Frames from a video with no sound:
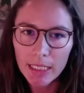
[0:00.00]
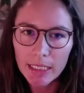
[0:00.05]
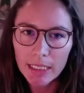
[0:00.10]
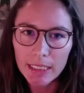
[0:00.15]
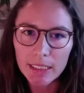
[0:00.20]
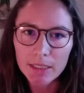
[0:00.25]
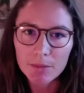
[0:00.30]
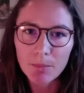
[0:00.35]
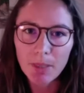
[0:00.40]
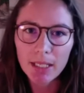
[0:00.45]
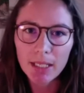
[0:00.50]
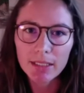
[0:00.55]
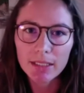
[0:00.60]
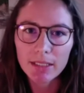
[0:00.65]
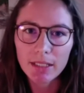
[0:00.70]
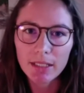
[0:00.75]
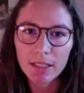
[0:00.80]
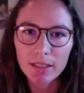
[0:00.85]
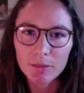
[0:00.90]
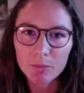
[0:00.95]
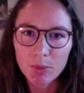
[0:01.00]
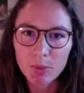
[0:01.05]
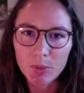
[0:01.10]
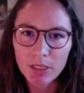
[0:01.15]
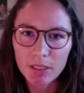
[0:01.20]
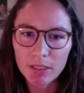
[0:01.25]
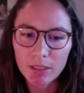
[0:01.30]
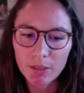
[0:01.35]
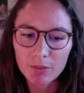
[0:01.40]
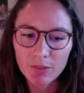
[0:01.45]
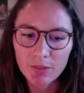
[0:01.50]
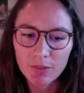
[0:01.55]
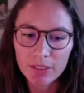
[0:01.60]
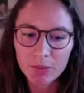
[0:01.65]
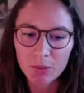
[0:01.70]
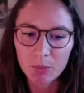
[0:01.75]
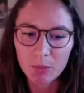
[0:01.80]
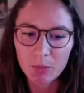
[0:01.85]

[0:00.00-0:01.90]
in Mali and Burkina Faso,